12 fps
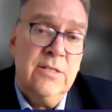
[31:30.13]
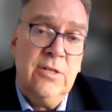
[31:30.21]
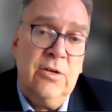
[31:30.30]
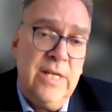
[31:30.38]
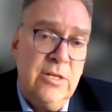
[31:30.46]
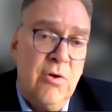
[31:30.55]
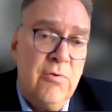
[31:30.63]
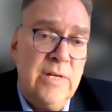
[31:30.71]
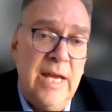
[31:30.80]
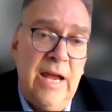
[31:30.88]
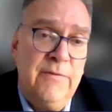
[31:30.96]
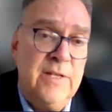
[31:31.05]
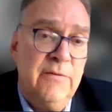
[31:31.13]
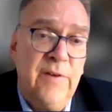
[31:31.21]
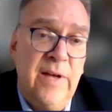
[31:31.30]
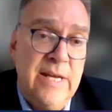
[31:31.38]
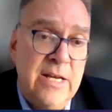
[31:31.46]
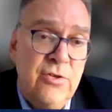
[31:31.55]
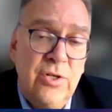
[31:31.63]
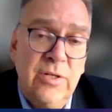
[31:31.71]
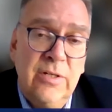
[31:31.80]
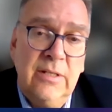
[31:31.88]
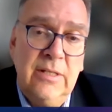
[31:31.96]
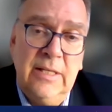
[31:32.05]
So they don't have the
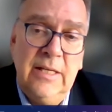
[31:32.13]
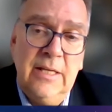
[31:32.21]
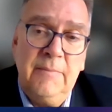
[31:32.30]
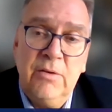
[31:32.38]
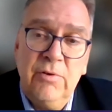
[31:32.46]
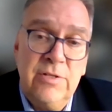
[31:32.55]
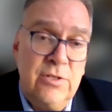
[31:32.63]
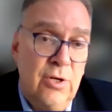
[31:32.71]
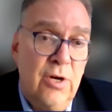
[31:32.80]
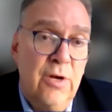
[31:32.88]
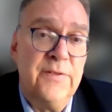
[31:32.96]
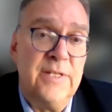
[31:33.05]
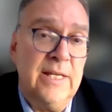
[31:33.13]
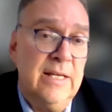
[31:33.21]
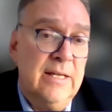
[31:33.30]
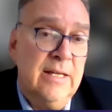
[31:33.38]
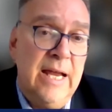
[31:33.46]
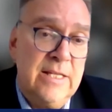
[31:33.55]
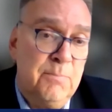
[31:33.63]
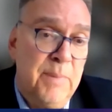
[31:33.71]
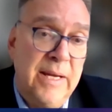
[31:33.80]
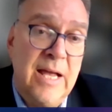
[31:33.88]
financial reserves as big